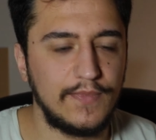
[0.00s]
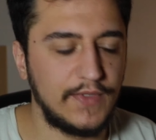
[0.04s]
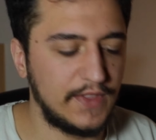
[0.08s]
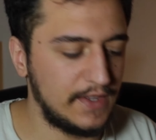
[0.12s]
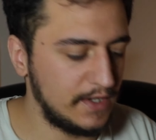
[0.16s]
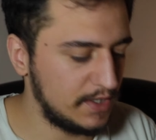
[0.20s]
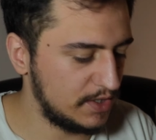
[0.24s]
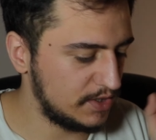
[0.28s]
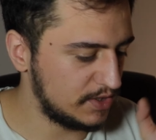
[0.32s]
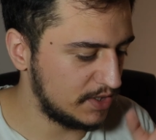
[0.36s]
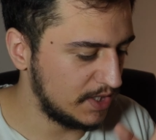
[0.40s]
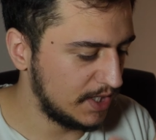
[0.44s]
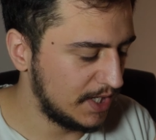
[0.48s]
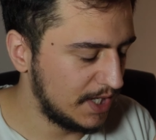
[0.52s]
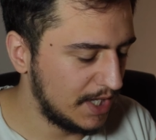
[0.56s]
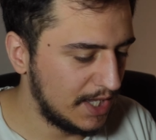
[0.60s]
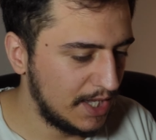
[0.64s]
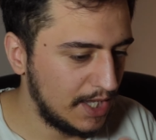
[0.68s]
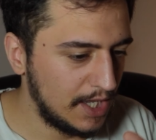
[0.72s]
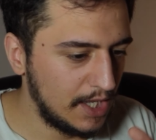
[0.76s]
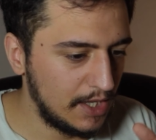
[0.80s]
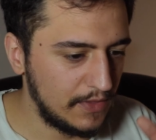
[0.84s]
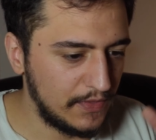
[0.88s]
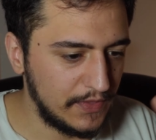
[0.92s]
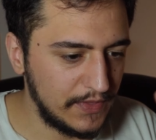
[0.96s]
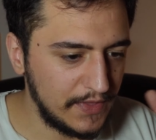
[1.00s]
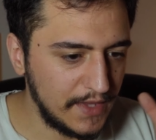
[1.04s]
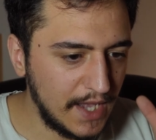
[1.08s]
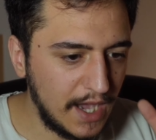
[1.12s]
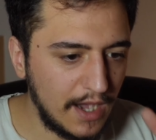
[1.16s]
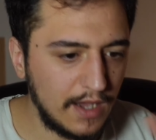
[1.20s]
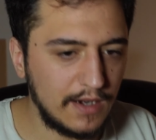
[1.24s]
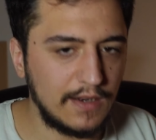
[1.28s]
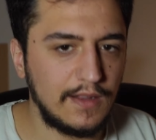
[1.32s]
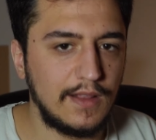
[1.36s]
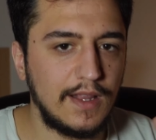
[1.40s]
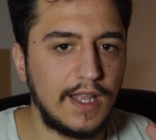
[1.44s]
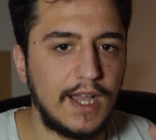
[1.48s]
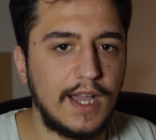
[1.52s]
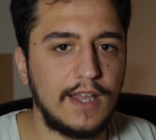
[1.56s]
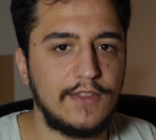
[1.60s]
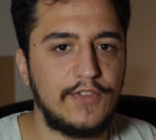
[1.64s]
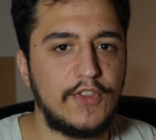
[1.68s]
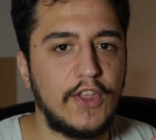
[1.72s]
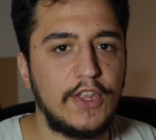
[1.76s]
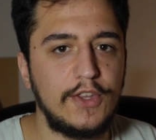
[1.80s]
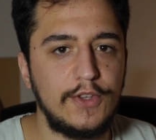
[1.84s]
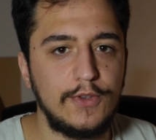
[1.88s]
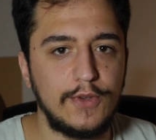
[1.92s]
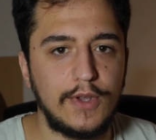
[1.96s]
There's not a
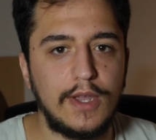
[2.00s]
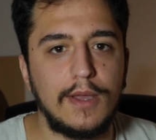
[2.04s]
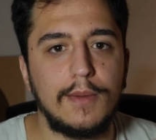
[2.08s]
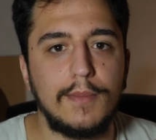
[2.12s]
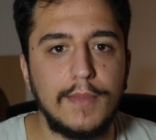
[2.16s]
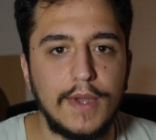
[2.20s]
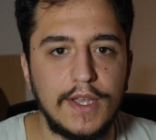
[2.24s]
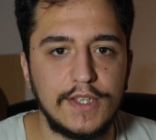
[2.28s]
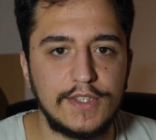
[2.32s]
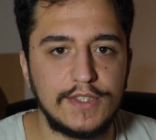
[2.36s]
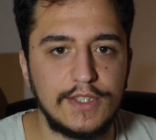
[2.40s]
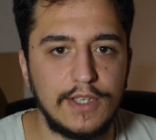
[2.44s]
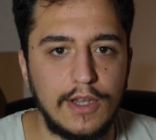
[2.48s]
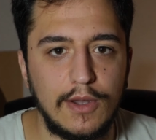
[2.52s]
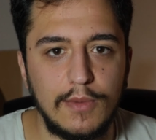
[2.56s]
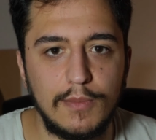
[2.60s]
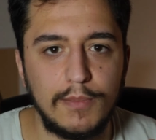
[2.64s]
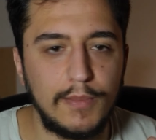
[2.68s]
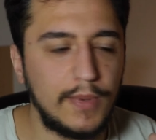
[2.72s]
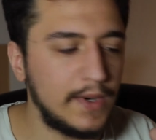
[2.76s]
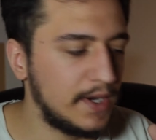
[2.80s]
lot that you can mess up.